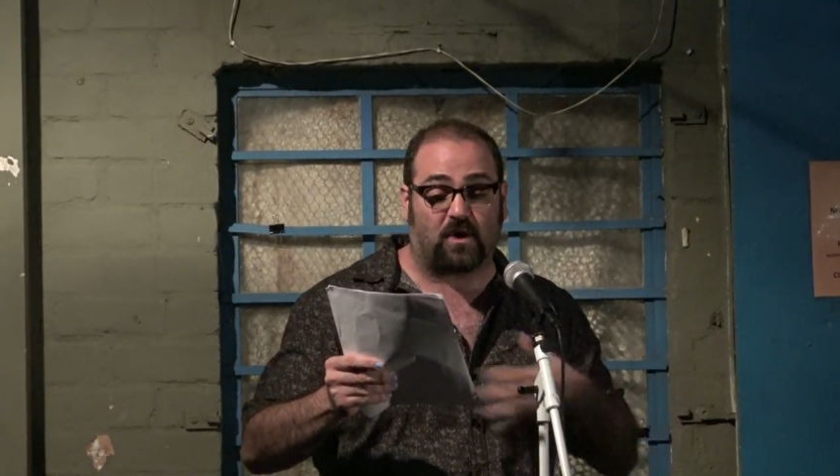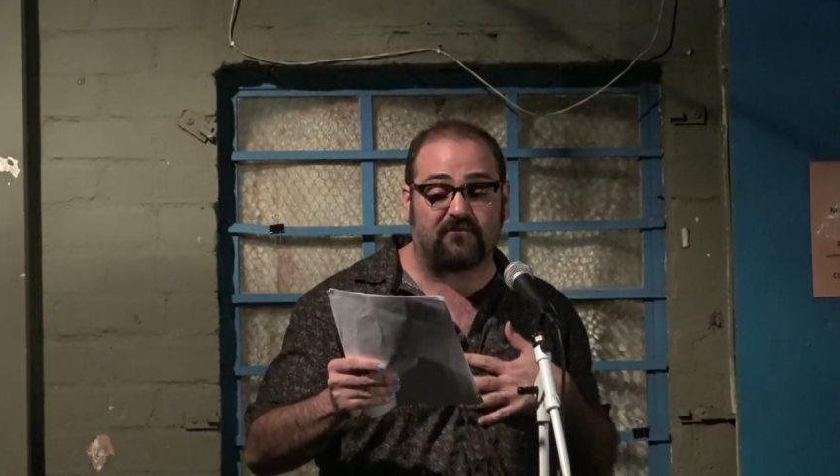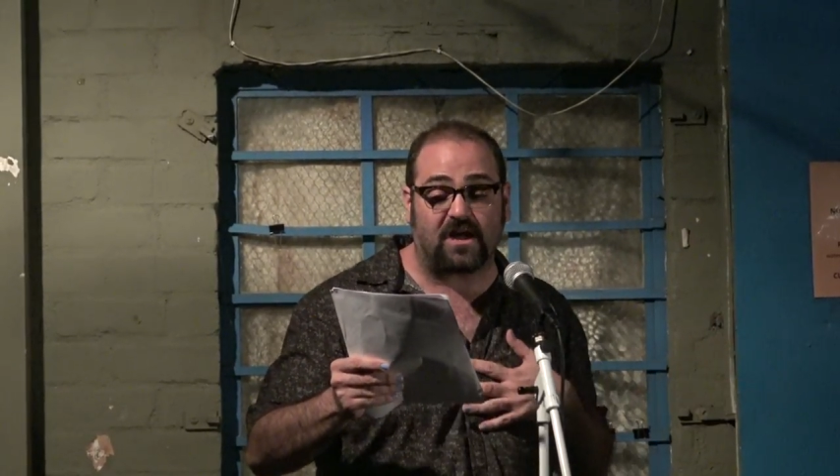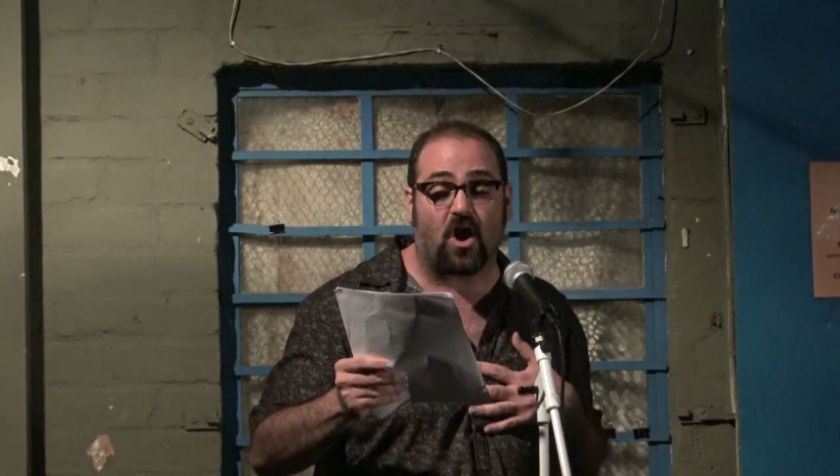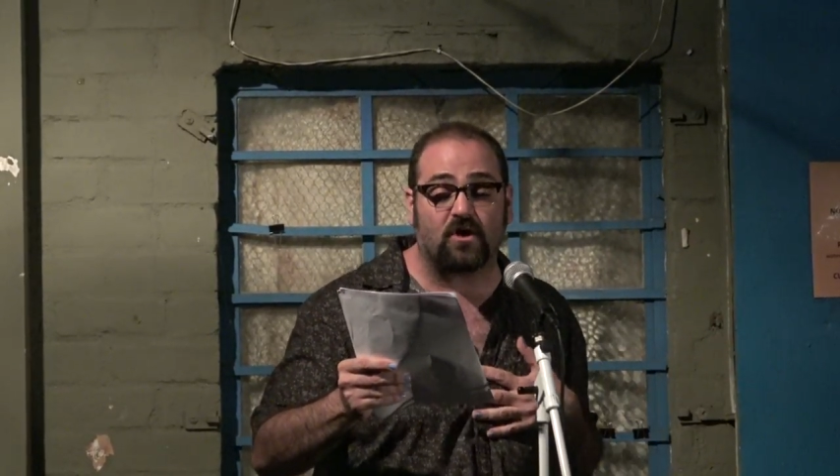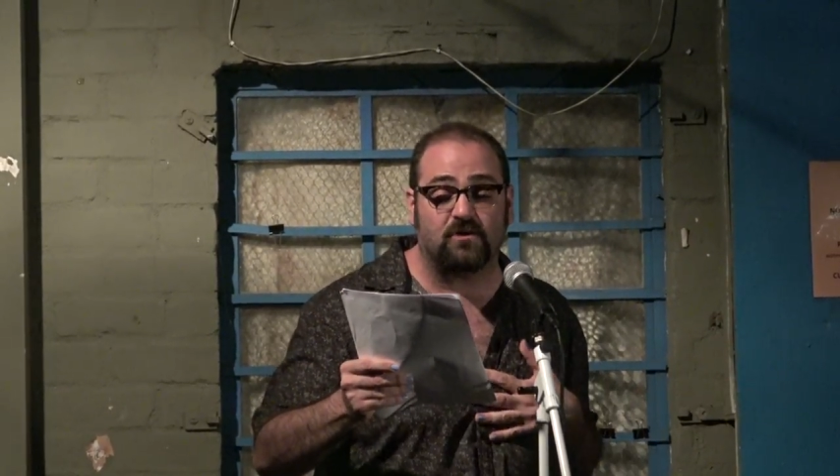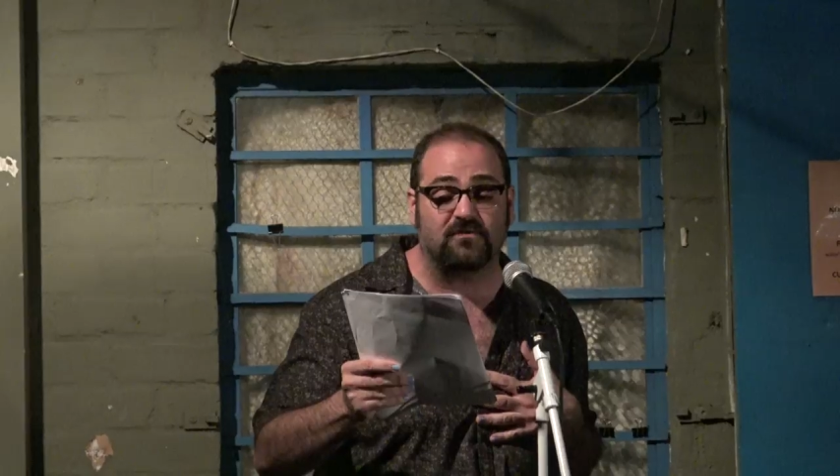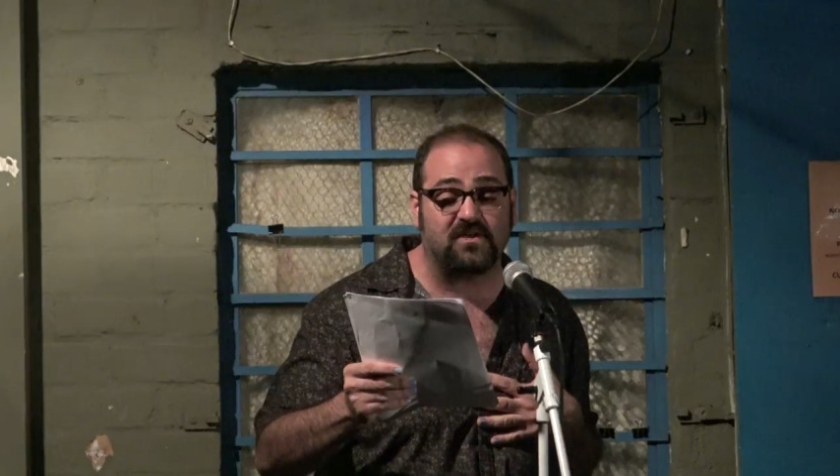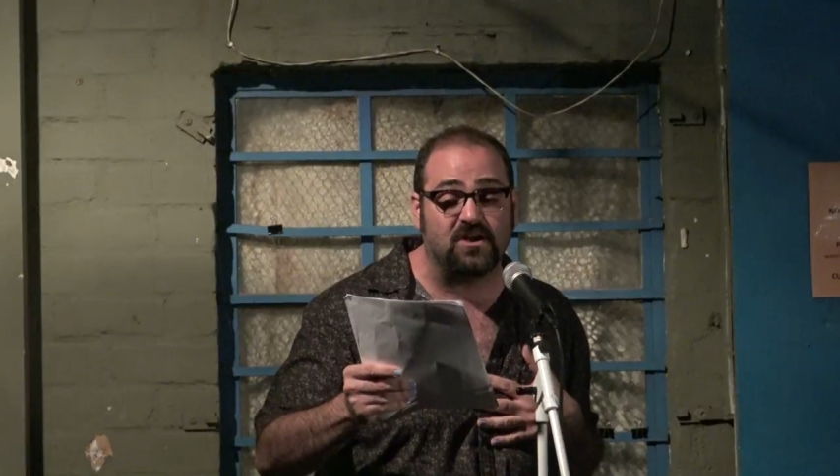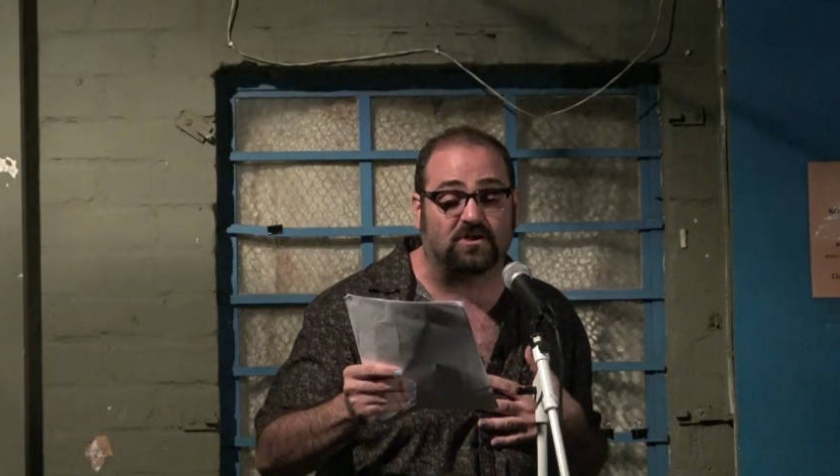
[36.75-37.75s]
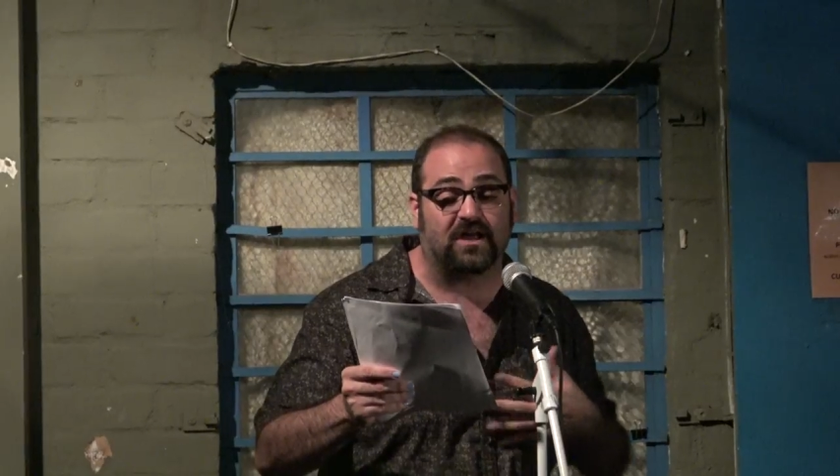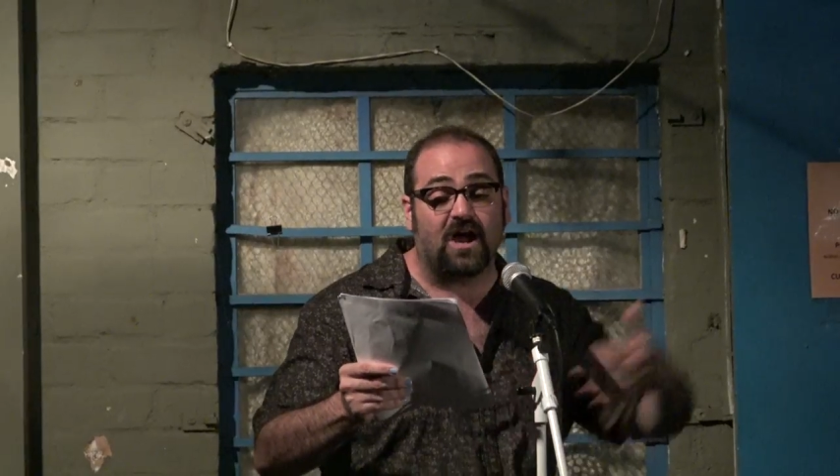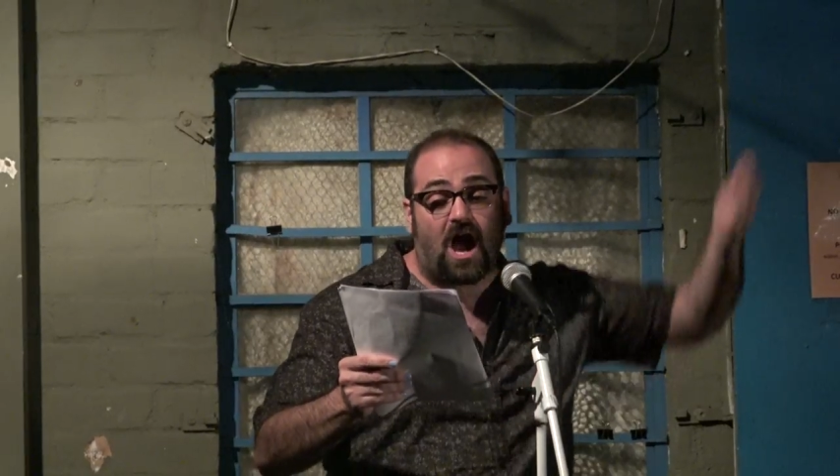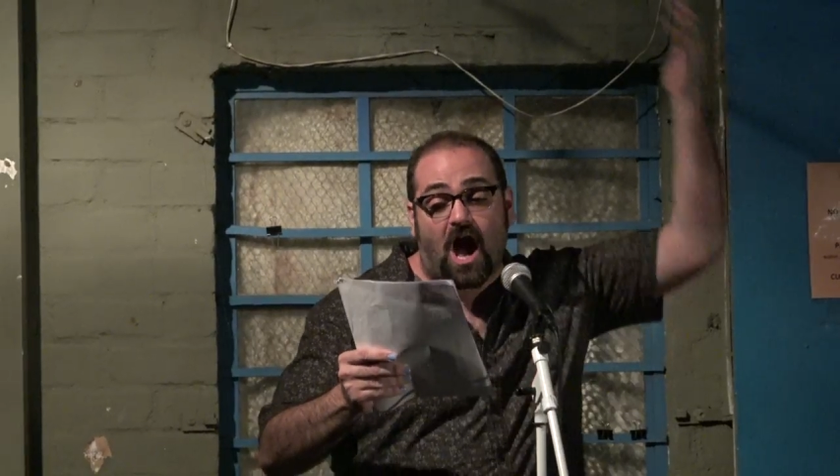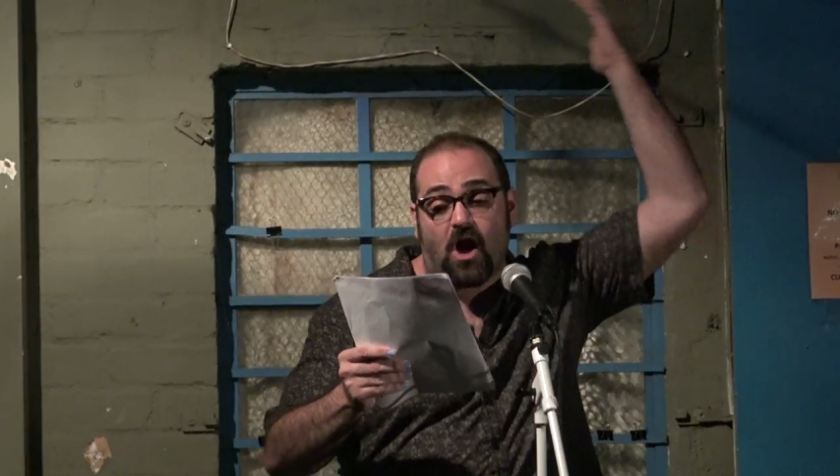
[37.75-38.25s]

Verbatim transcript: and what have I already revealed?